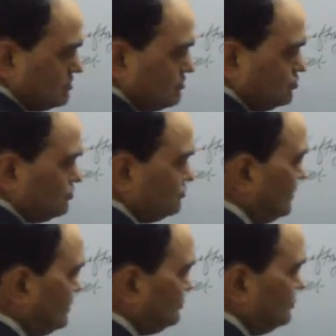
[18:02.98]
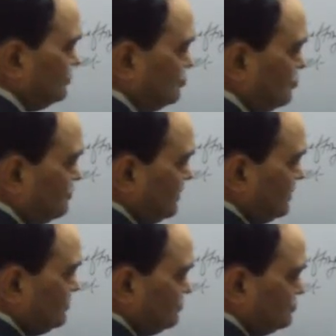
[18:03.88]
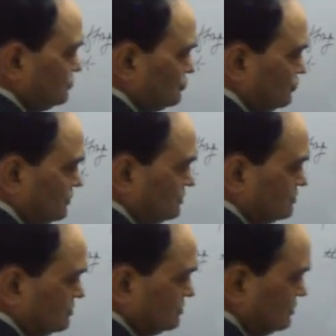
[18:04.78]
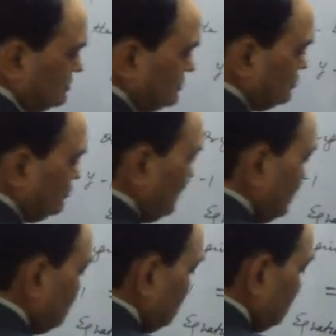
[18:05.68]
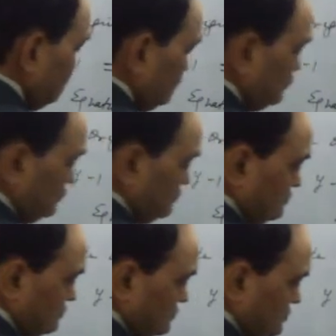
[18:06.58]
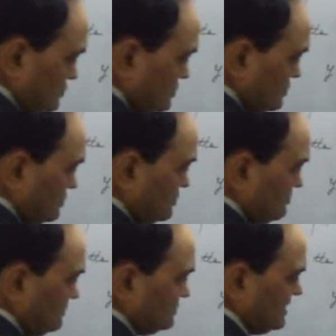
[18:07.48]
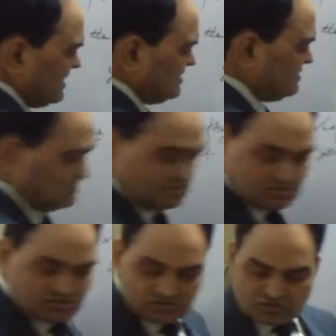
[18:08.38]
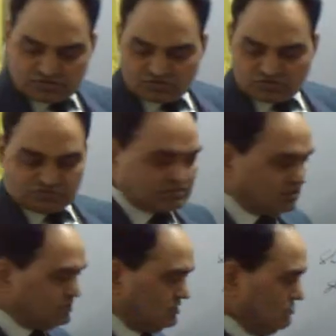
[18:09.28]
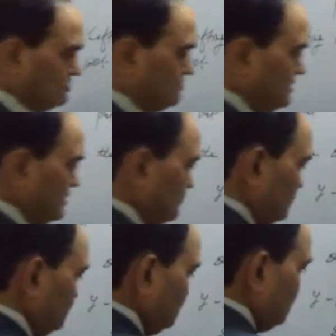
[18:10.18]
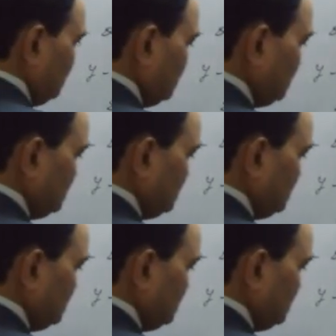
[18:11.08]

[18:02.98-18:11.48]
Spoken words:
because y equal to or y equal to 0 here. So y equal to 0, that means x-axis, sorry, not y, but y equal to 0 here.